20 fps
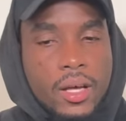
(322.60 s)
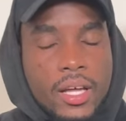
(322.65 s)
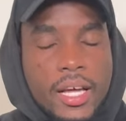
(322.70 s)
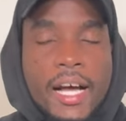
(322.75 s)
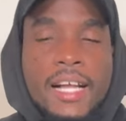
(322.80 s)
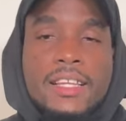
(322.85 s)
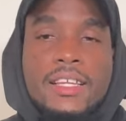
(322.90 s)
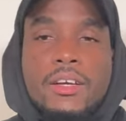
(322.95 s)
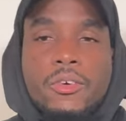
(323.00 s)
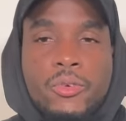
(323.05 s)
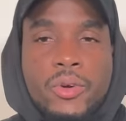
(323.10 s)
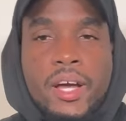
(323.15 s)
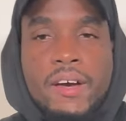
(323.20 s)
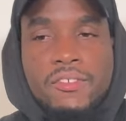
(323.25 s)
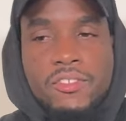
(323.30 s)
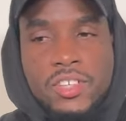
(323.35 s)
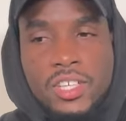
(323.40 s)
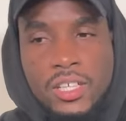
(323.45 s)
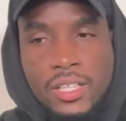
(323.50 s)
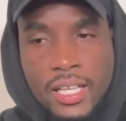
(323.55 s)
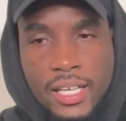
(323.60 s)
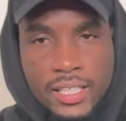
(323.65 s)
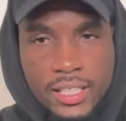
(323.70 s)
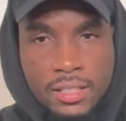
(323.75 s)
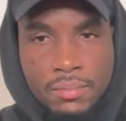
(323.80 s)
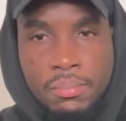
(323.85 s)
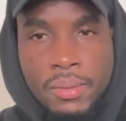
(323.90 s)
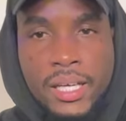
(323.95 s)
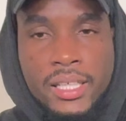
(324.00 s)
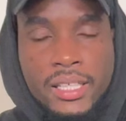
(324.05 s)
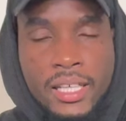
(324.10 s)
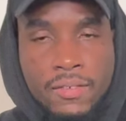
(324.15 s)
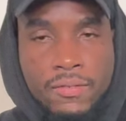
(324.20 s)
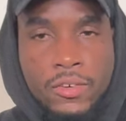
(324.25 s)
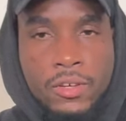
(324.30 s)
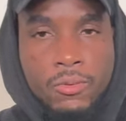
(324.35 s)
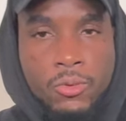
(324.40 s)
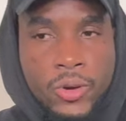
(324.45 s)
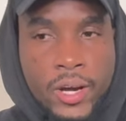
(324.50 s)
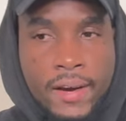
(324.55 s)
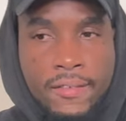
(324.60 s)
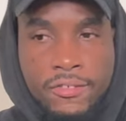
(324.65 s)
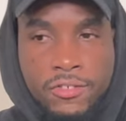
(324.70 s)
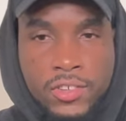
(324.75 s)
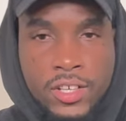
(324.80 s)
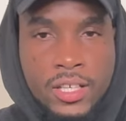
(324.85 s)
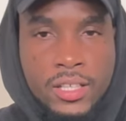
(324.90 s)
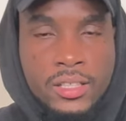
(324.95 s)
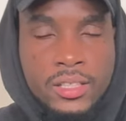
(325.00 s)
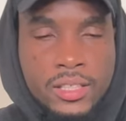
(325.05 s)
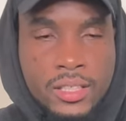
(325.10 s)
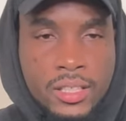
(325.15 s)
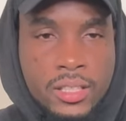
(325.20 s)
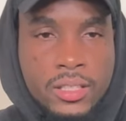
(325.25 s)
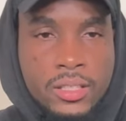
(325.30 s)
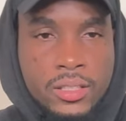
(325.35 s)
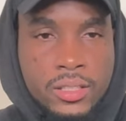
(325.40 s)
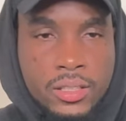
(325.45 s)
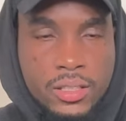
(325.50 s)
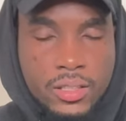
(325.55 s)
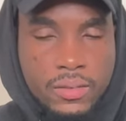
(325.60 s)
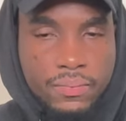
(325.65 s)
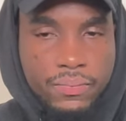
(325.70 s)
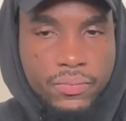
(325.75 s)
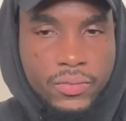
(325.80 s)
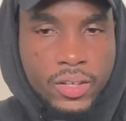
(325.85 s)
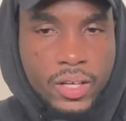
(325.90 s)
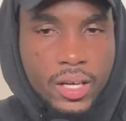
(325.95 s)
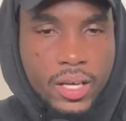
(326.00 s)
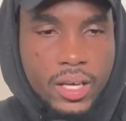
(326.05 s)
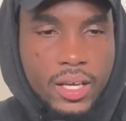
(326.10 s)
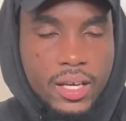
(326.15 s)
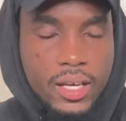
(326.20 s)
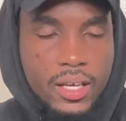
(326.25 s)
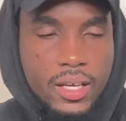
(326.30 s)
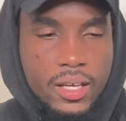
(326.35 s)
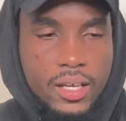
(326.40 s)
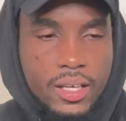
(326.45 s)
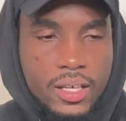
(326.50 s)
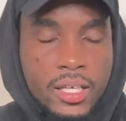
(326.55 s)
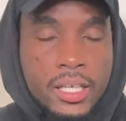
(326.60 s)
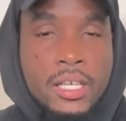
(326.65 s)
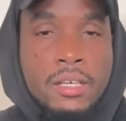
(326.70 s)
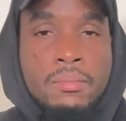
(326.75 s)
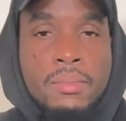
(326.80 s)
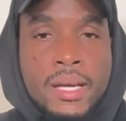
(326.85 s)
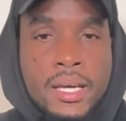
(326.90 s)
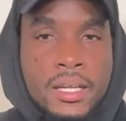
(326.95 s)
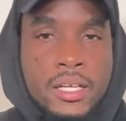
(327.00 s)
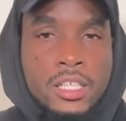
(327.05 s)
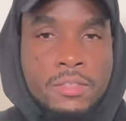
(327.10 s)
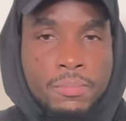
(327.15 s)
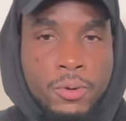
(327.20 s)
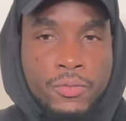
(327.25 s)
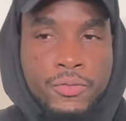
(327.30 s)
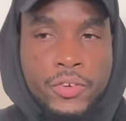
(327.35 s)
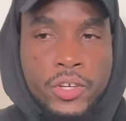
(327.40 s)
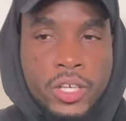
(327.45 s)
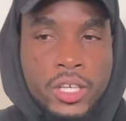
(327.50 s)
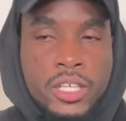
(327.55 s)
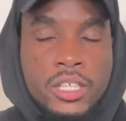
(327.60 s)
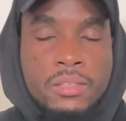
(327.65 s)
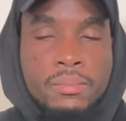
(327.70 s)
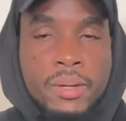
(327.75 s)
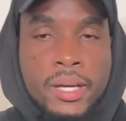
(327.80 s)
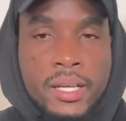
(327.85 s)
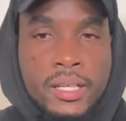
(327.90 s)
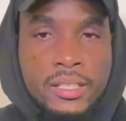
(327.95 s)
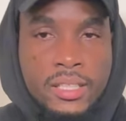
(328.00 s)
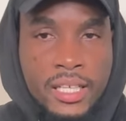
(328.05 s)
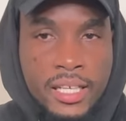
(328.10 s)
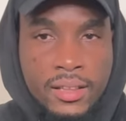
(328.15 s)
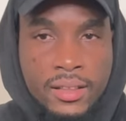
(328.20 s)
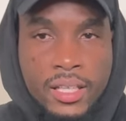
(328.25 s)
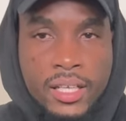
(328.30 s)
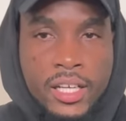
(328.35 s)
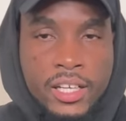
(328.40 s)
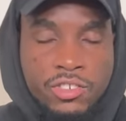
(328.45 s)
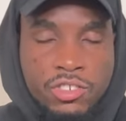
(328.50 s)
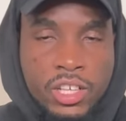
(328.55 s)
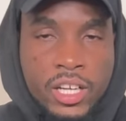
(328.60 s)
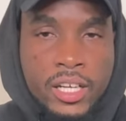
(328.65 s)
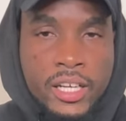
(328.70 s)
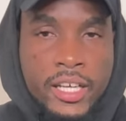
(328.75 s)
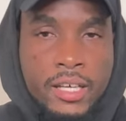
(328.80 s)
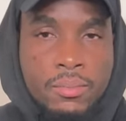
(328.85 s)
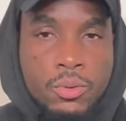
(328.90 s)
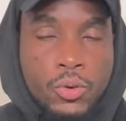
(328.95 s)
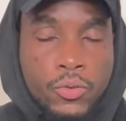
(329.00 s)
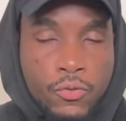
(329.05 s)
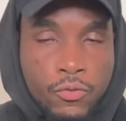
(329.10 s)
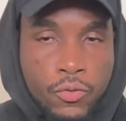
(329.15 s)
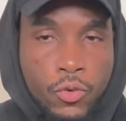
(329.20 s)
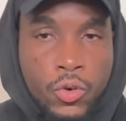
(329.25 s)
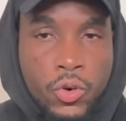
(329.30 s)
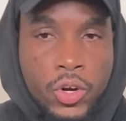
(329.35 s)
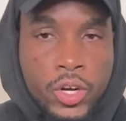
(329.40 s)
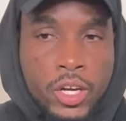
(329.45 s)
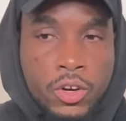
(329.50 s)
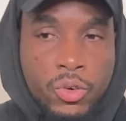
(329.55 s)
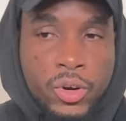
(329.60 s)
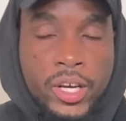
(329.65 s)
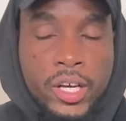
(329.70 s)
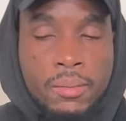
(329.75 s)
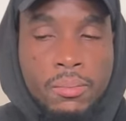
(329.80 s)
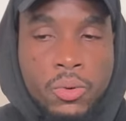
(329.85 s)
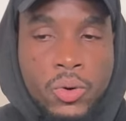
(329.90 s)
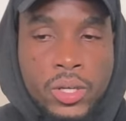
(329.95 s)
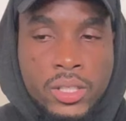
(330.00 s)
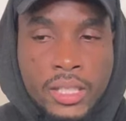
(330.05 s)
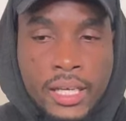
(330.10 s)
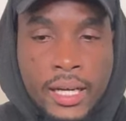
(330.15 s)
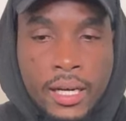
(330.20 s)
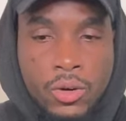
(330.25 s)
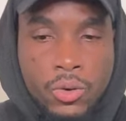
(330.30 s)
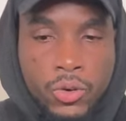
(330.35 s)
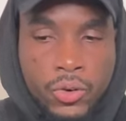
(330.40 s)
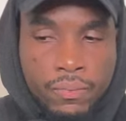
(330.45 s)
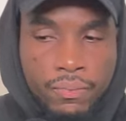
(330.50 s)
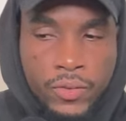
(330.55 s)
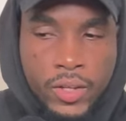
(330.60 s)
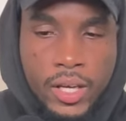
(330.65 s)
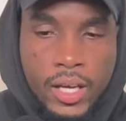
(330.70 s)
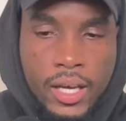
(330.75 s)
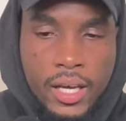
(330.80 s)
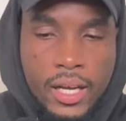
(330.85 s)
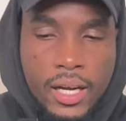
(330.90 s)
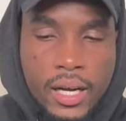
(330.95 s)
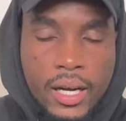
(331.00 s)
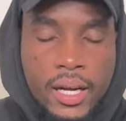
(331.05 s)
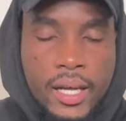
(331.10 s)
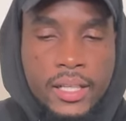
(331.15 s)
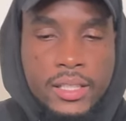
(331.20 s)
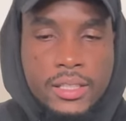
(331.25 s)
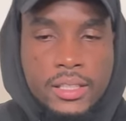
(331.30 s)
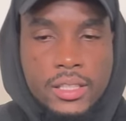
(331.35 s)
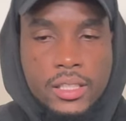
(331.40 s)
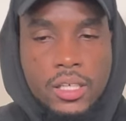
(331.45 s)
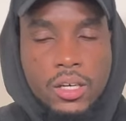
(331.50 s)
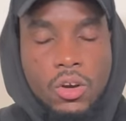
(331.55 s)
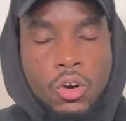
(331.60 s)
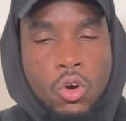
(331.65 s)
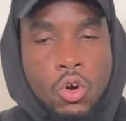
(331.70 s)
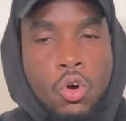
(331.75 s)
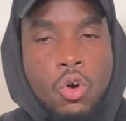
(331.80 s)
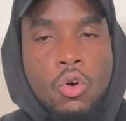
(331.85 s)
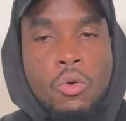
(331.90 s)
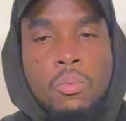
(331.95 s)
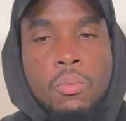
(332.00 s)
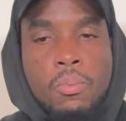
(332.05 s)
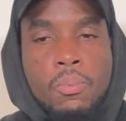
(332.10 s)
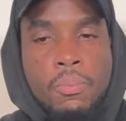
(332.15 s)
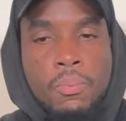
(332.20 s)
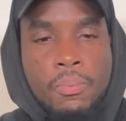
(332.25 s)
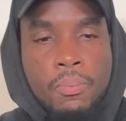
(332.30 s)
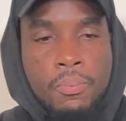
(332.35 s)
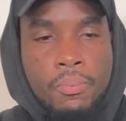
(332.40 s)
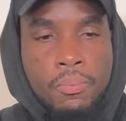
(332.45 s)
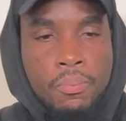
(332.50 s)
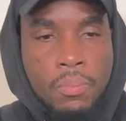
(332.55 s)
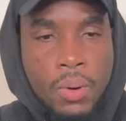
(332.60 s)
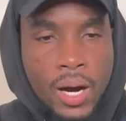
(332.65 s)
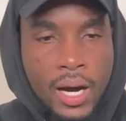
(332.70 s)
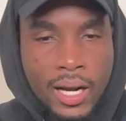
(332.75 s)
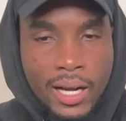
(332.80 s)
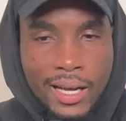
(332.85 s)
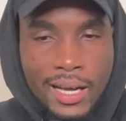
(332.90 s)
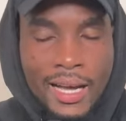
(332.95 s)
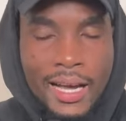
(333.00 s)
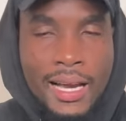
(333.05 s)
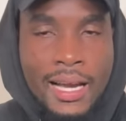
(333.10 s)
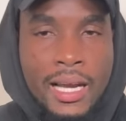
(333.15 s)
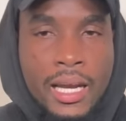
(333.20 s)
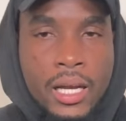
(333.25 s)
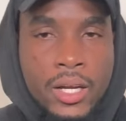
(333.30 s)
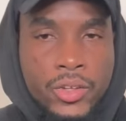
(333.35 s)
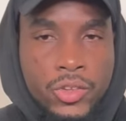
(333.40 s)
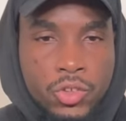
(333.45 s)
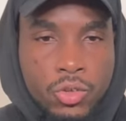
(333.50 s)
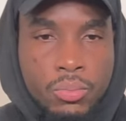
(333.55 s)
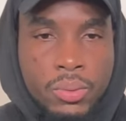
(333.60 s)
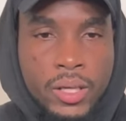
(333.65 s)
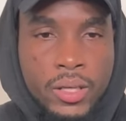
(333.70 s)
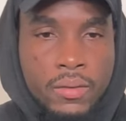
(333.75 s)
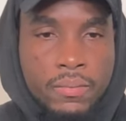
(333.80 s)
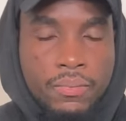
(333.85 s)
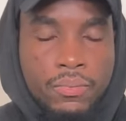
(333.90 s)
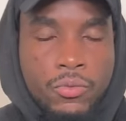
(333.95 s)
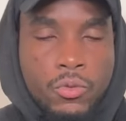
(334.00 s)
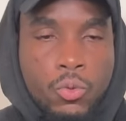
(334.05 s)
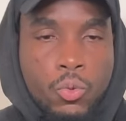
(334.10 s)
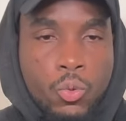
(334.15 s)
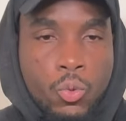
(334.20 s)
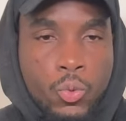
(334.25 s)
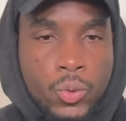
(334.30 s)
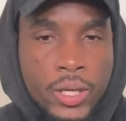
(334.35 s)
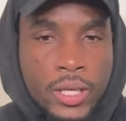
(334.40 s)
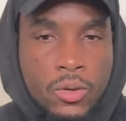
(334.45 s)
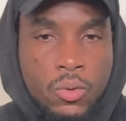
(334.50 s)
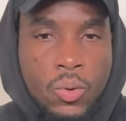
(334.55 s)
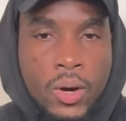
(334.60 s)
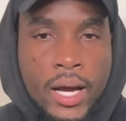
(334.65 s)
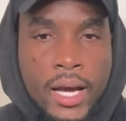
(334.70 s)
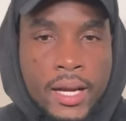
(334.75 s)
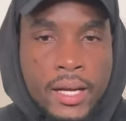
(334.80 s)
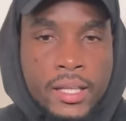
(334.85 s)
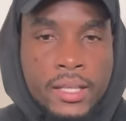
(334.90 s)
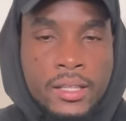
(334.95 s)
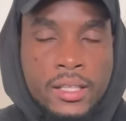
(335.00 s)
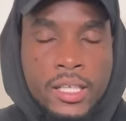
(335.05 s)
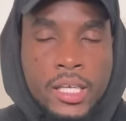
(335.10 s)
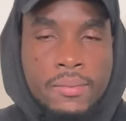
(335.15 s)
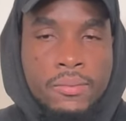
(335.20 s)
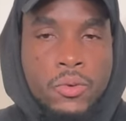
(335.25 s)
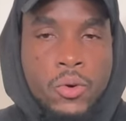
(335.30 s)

I think we have seen that's the best of him we have seen since he made his perfect. He's made his international debut for the Reggae Boys. And look, let's go back a little bit. Rewind the tape.